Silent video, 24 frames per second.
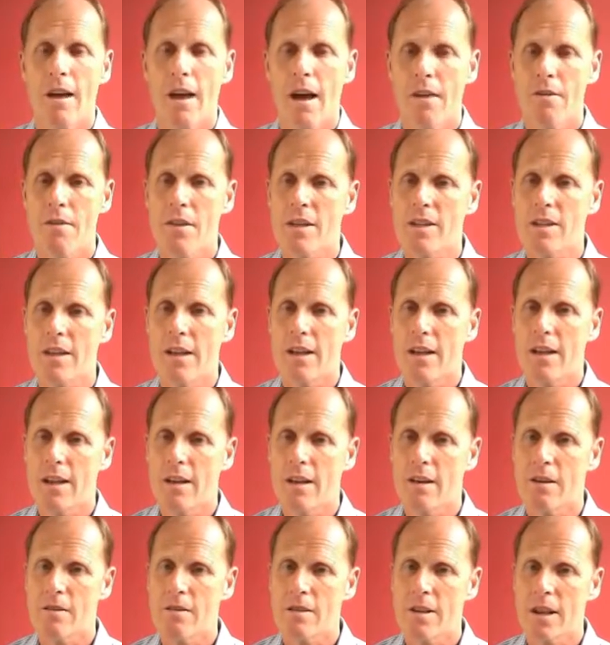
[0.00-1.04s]
and this
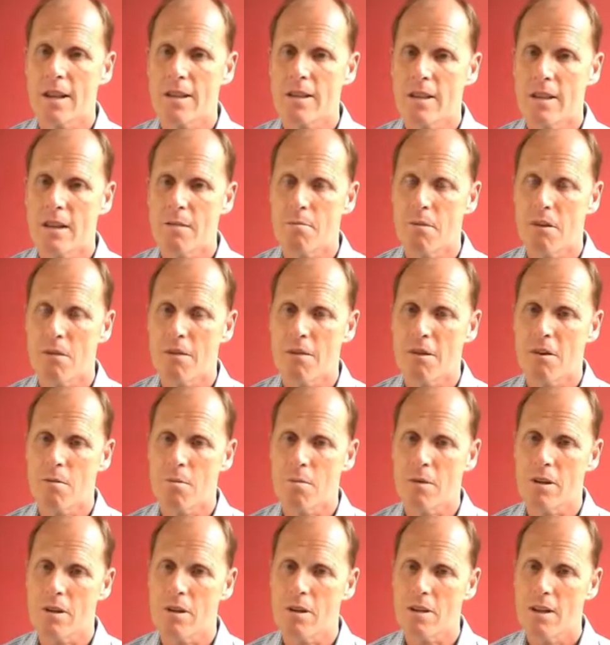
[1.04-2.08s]
allows, as a
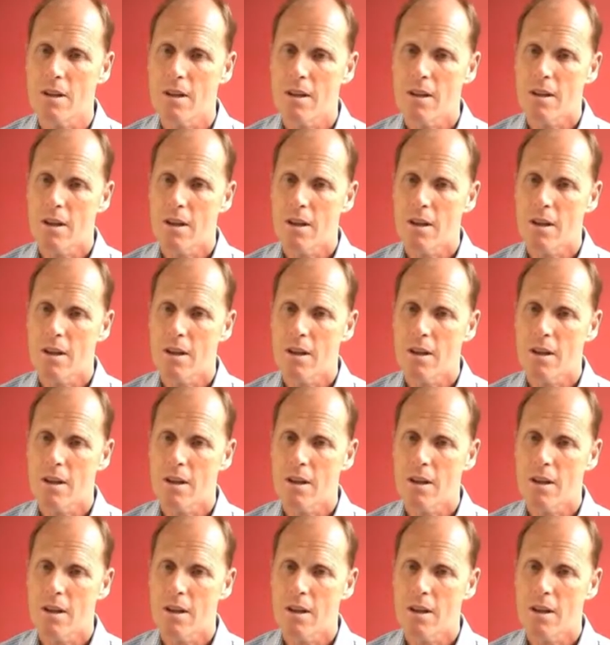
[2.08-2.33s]
hypnotherapist,